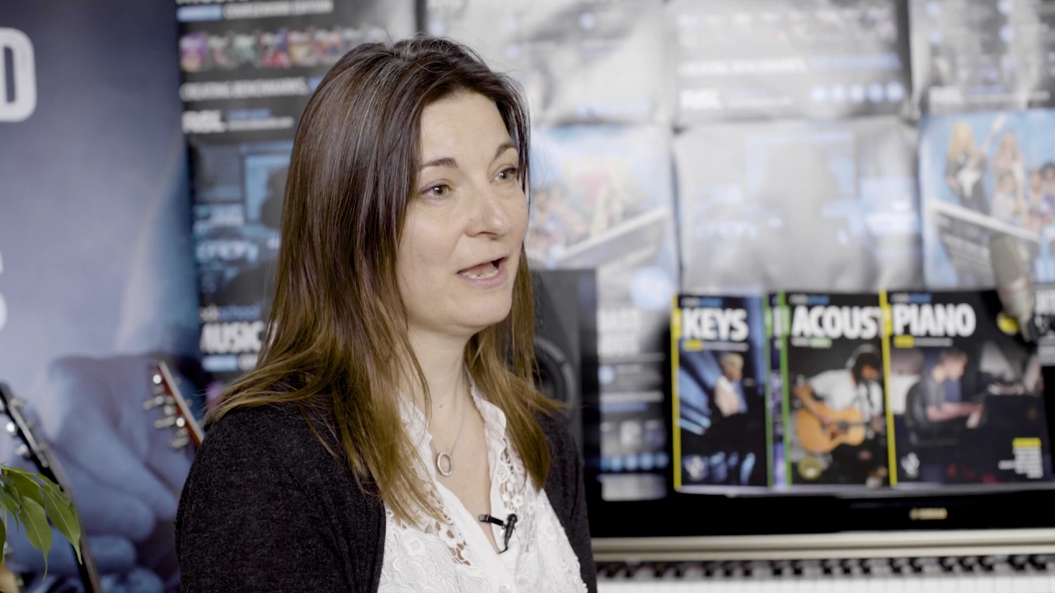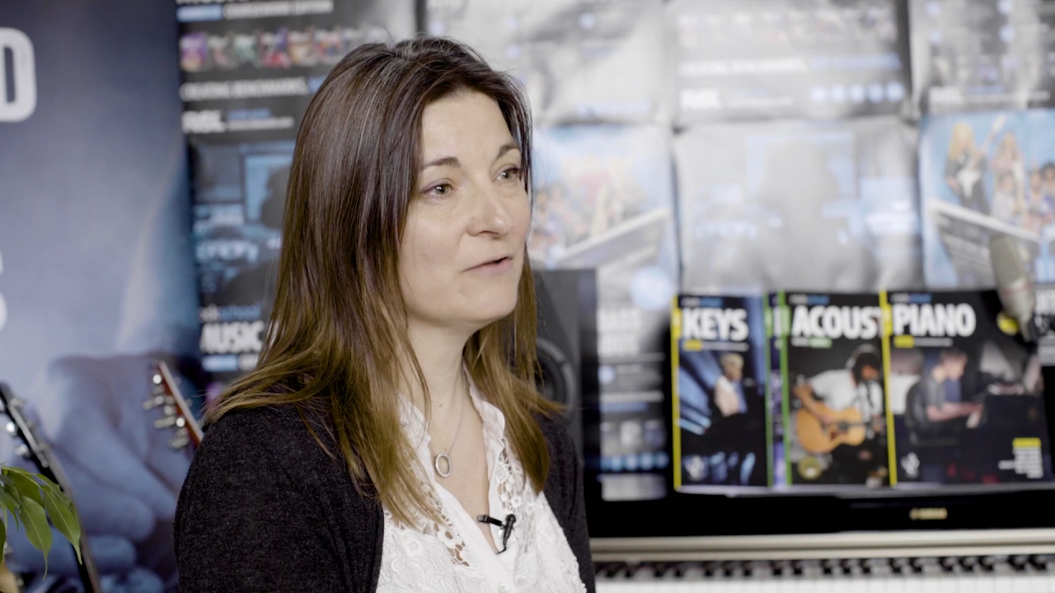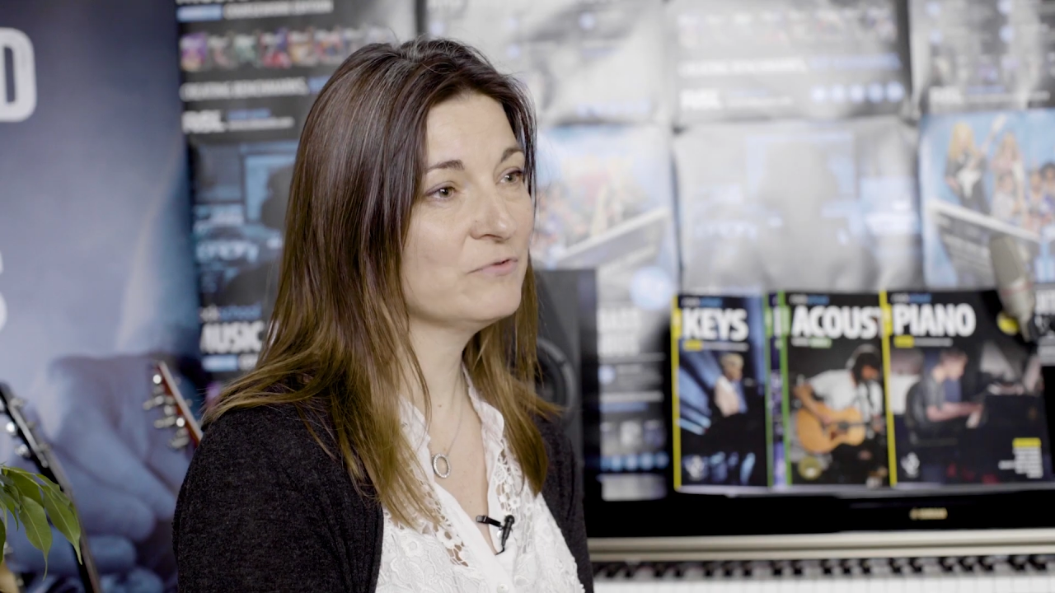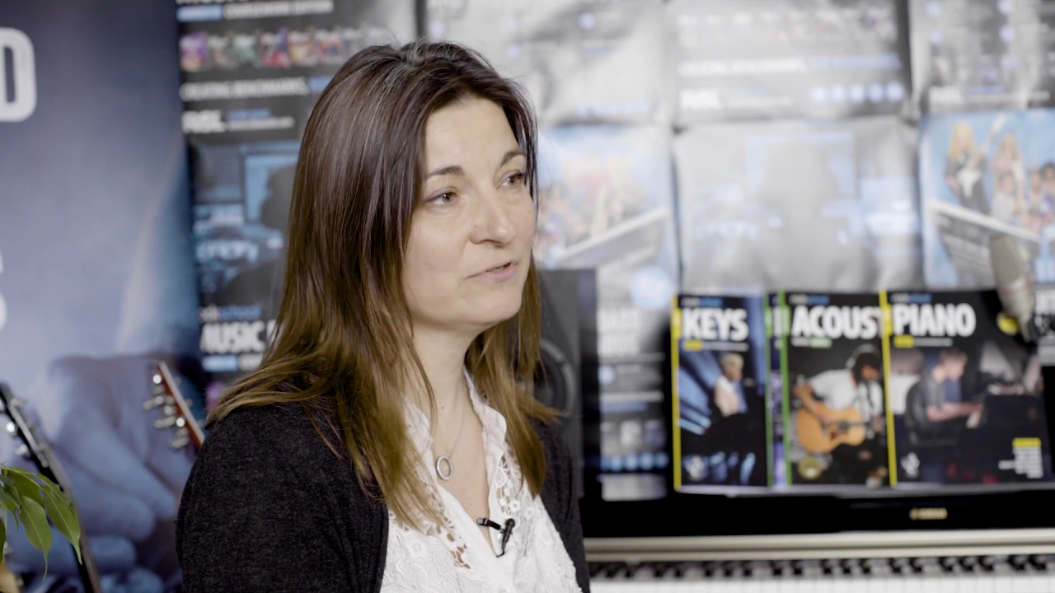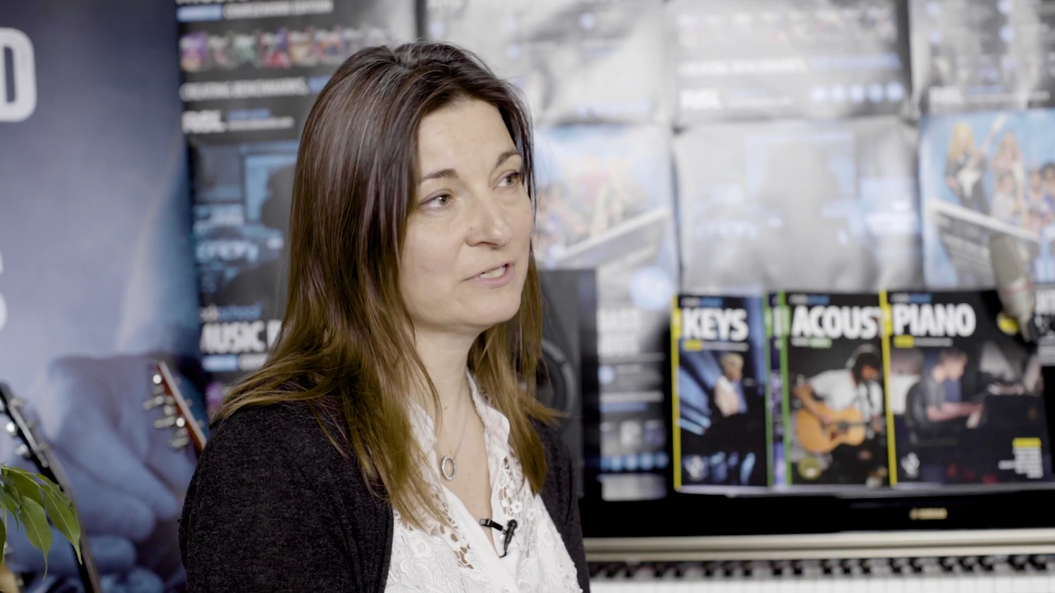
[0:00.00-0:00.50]

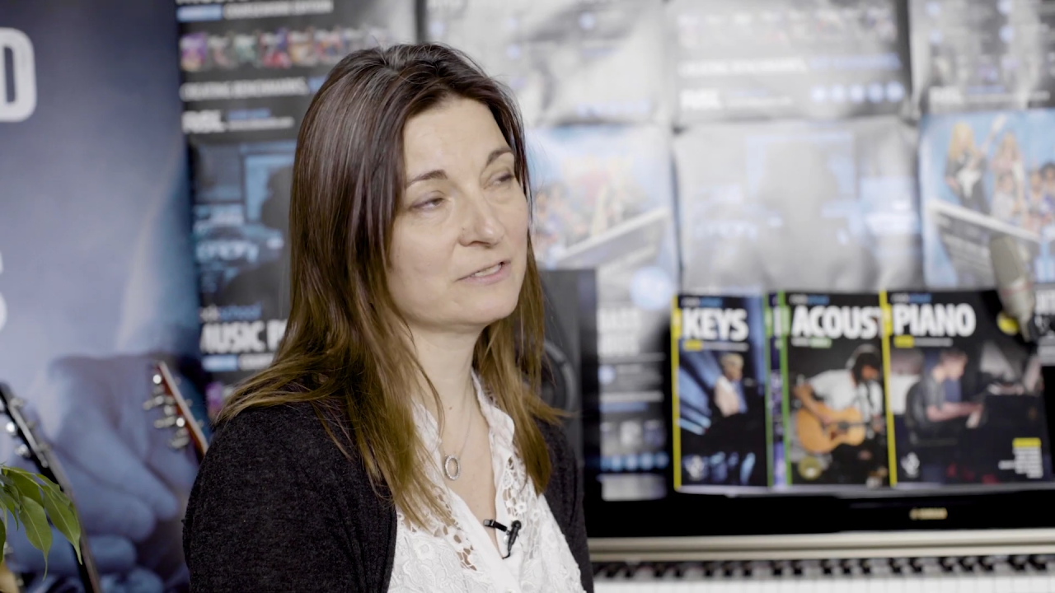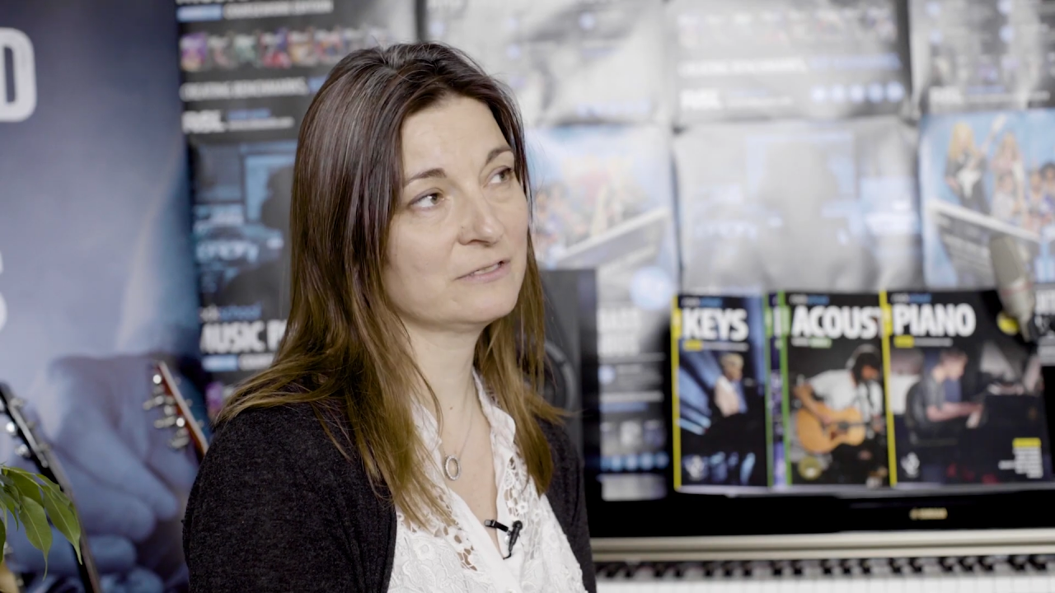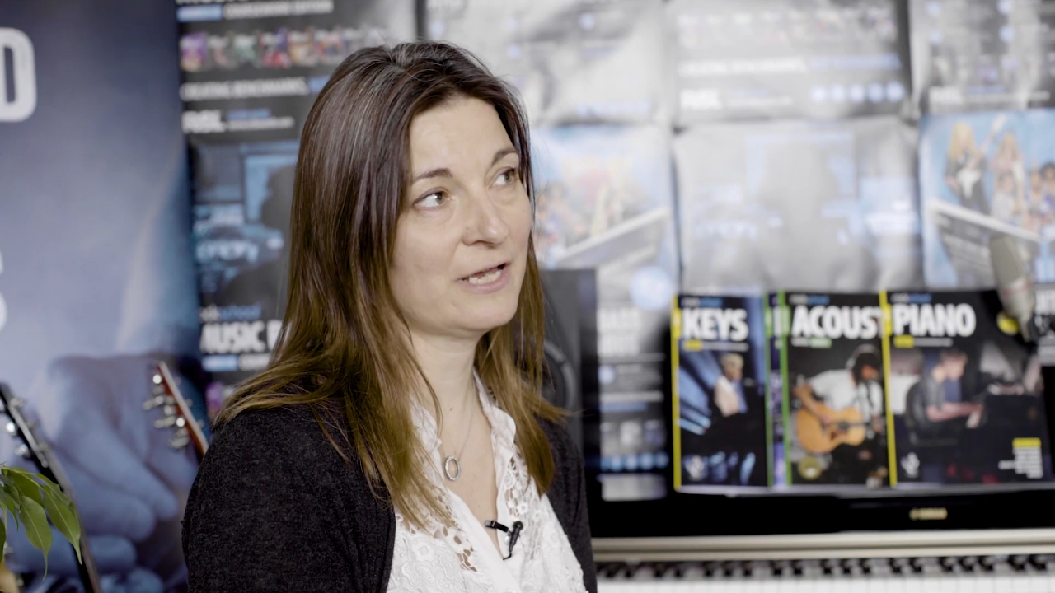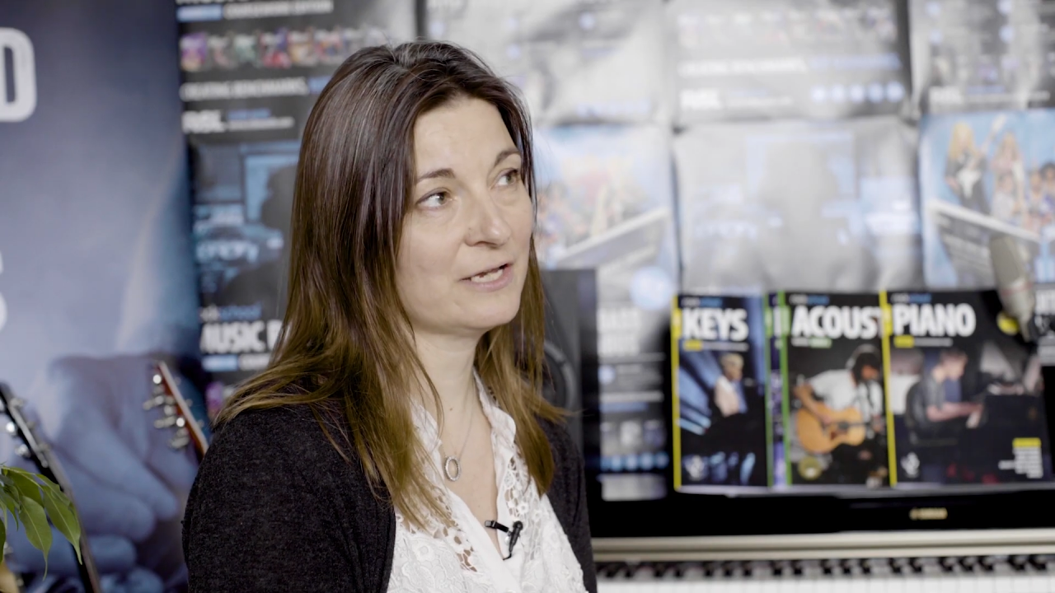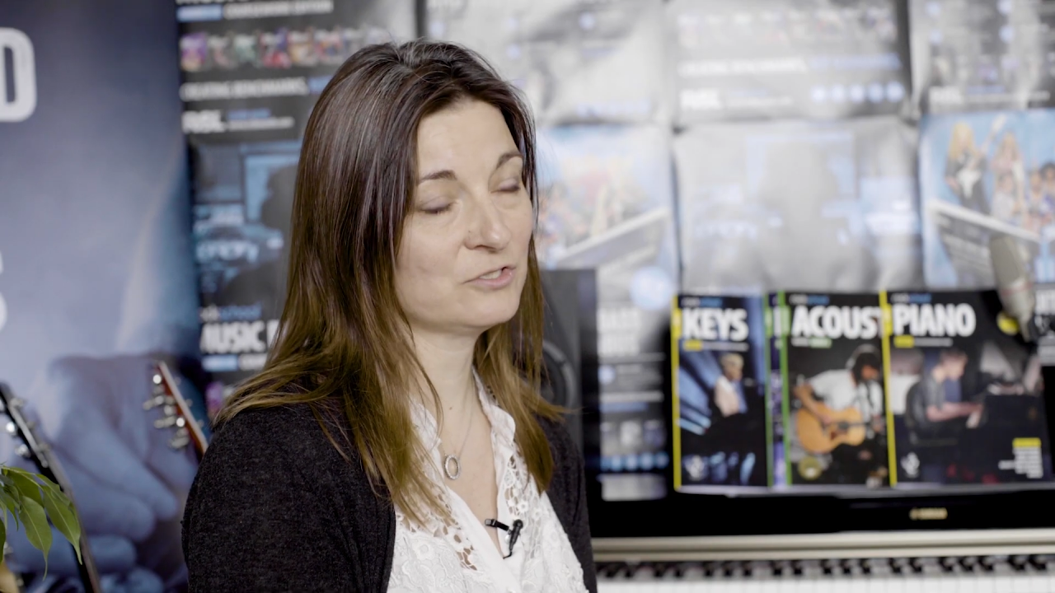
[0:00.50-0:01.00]

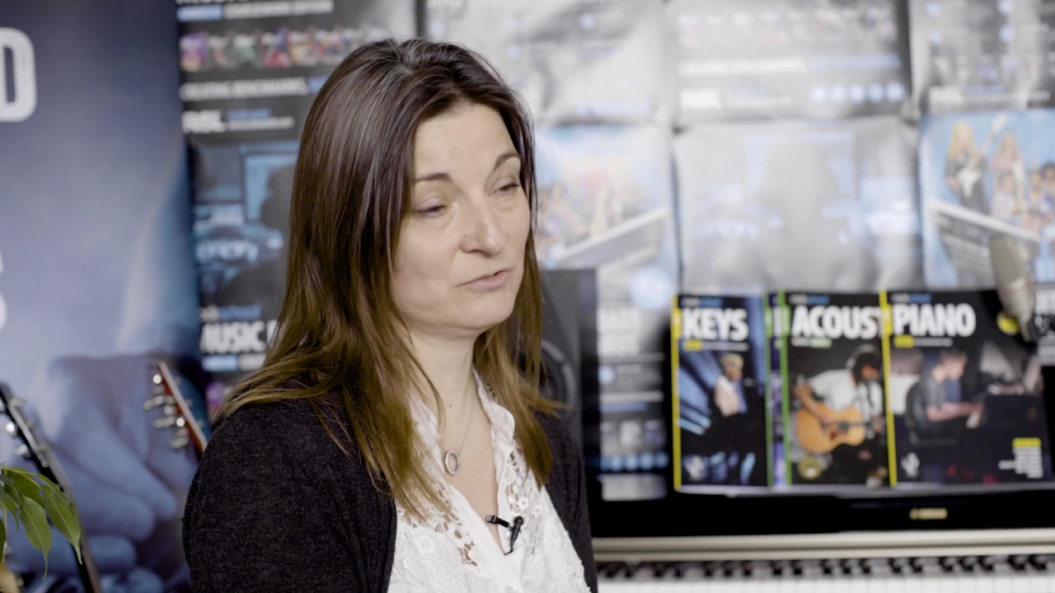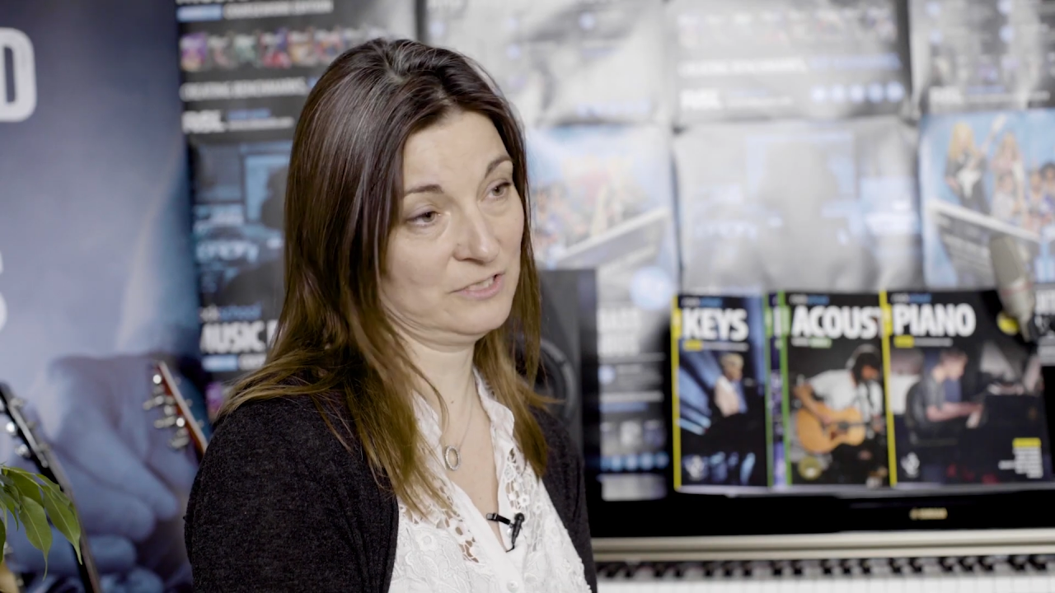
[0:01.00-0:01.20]
Everything that